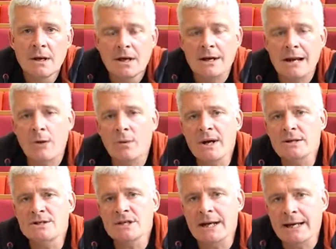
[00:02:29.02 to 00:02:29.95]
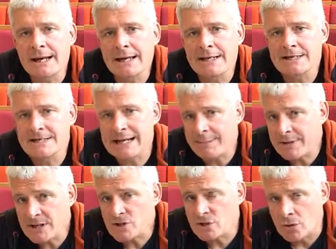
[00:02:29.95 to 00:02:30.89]
Now when DNA is
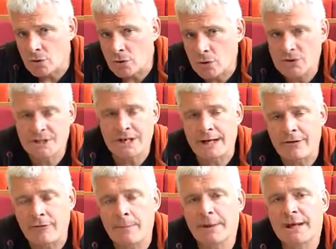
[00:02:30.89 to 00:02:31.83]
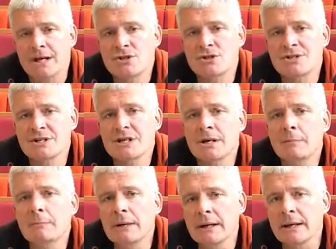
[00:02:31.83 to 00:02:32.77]
damaged or DNA replication is
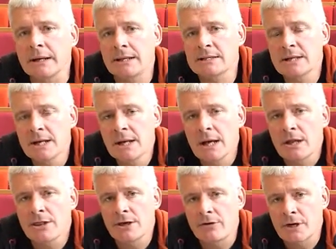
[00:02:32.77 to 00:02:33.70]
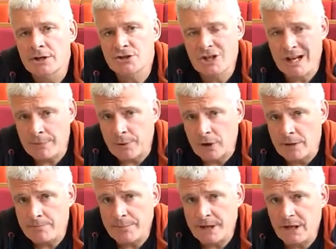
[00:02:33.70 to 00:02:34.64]
incomplete, there are
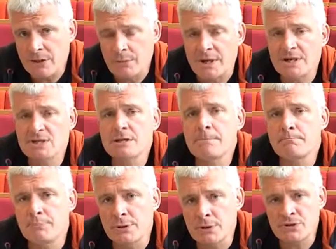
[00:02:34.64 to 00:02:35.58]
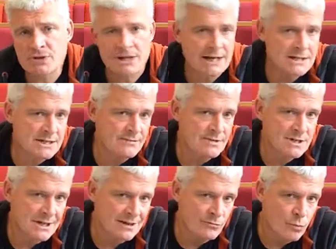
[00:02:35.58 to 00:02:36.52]
checkpoint pathways that boost the
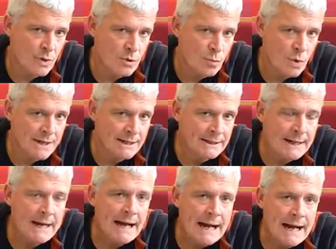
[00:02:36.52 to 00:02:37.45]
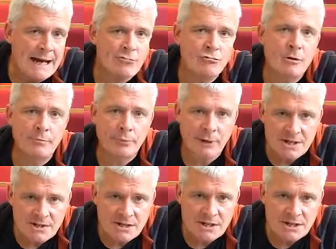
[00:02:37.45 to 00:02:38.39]
activity of Wee1 and
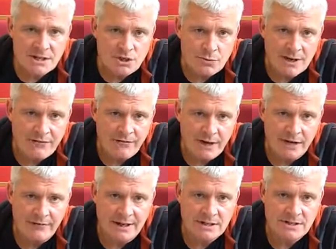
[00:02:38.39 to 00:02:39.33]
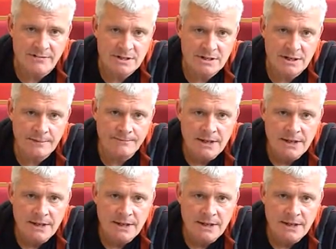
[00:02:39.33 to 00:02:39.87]
repress CDC25 activity.